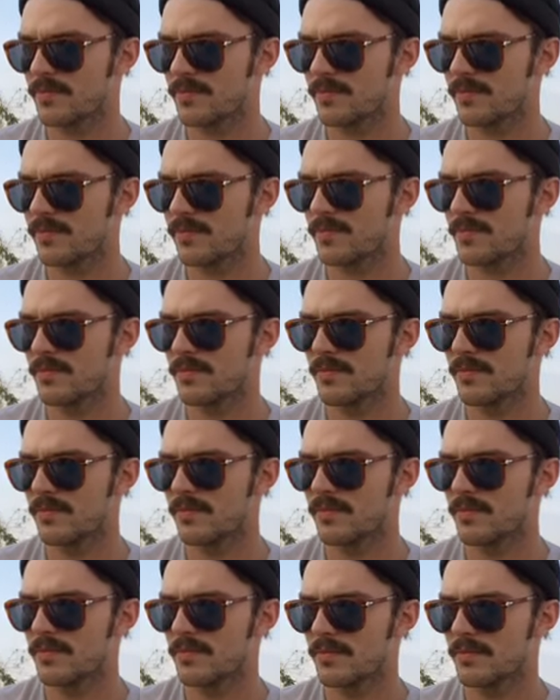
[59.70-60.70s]

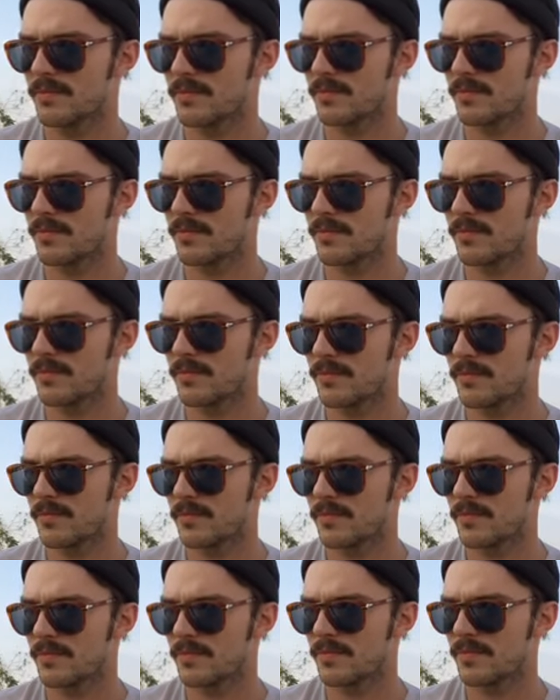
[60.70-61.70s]

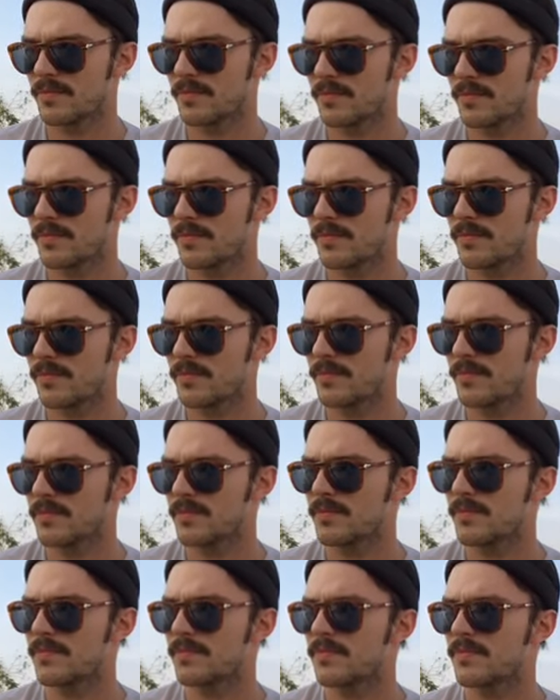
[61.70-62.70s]

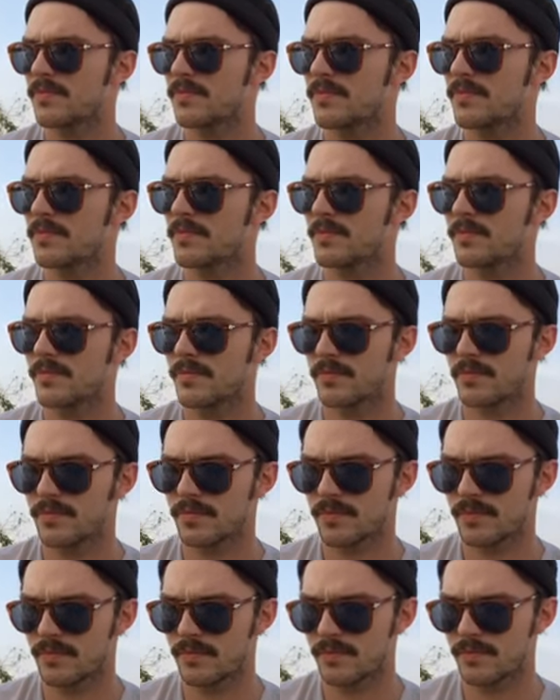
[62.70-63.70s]

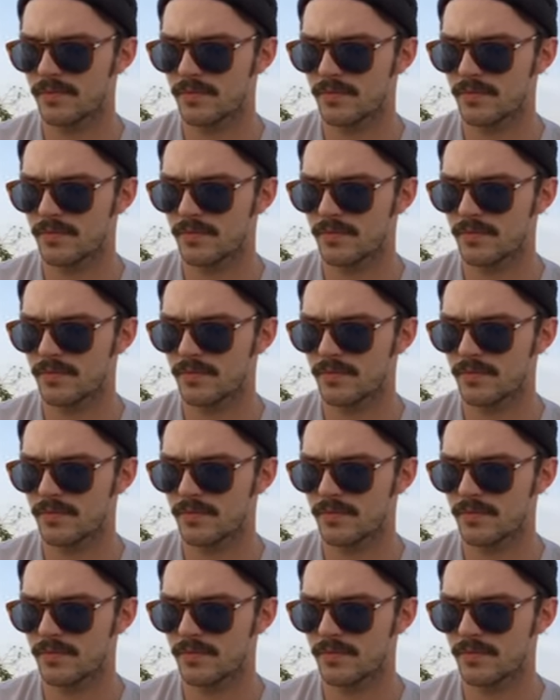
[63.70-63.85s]
This person isn't speaking.